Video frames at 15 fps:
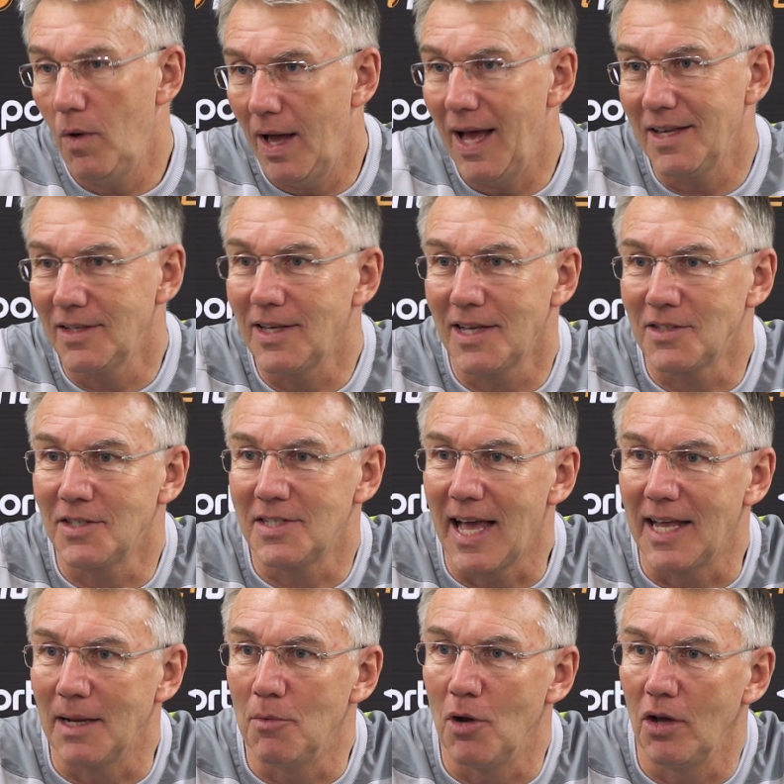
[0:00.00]
Well, as I
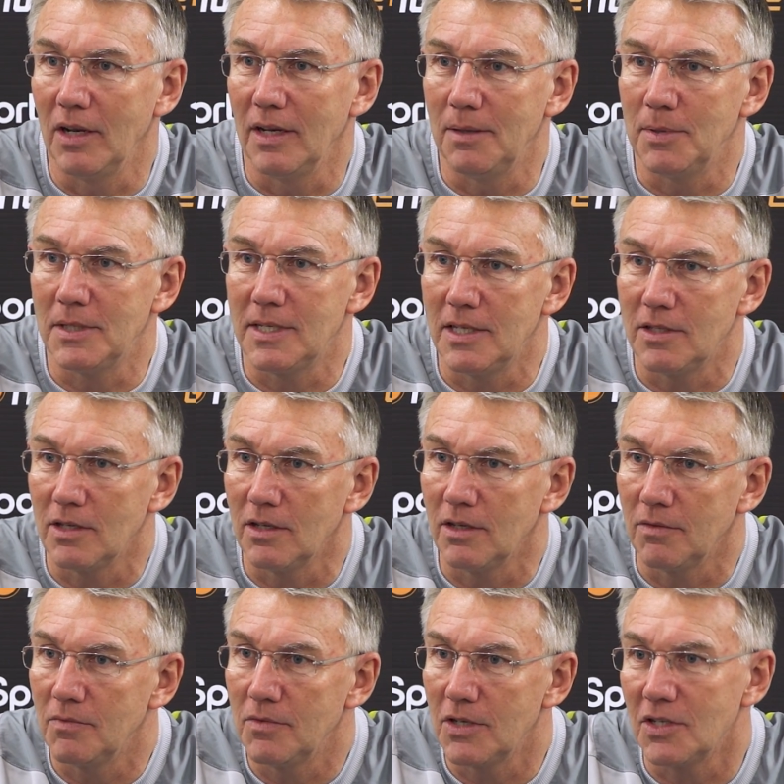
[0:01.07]
said, I'm not at liberty
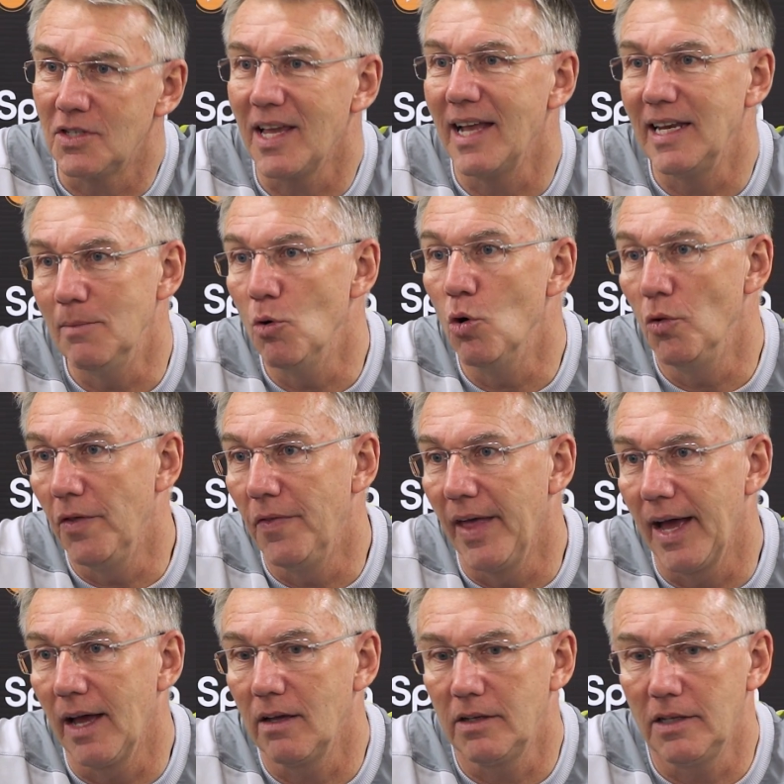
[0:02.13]
to say any more than
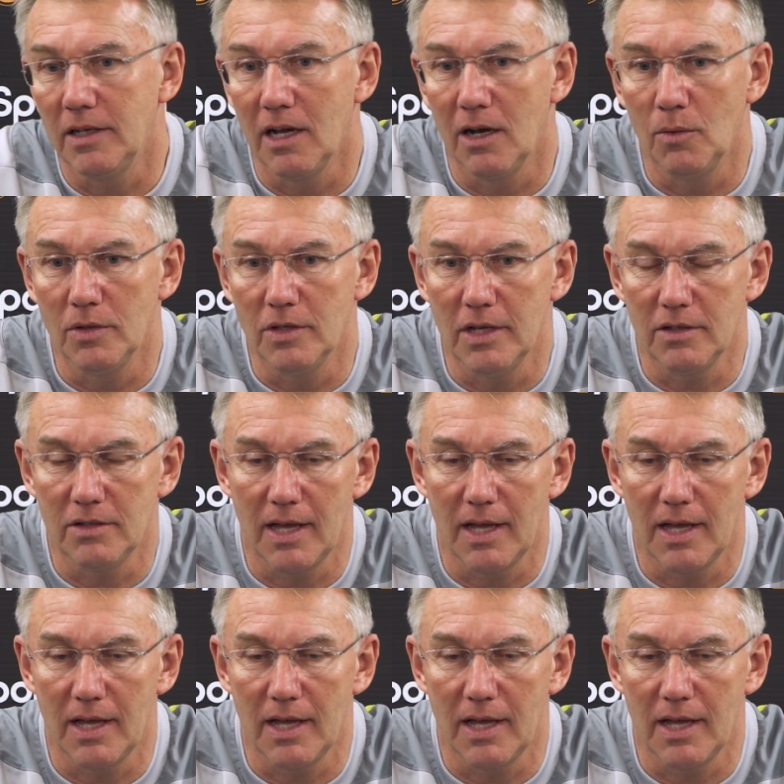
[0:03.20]
that. You know,